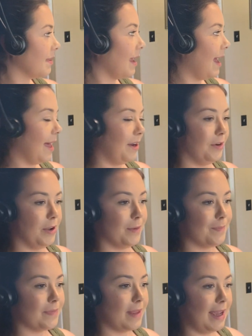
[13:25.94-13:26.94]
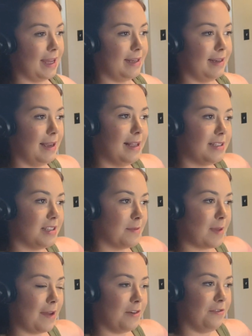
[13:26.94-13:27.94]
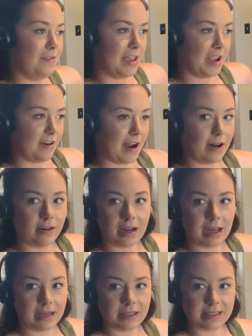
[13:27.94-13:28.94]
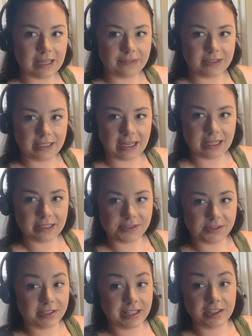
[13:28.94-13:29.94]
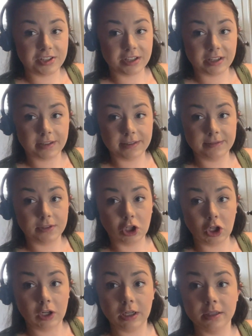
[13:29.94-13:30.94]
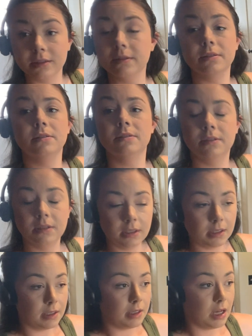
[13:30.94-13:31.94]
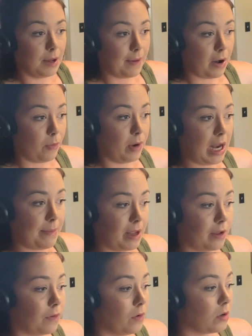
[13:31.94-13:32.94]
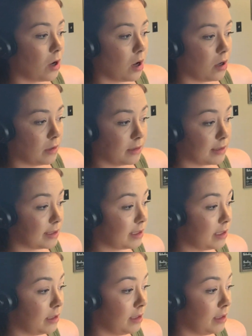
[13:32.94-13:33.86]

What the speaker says: I don't know. It's just something I have to figure out. I just have to get strategic about when I make phone calls.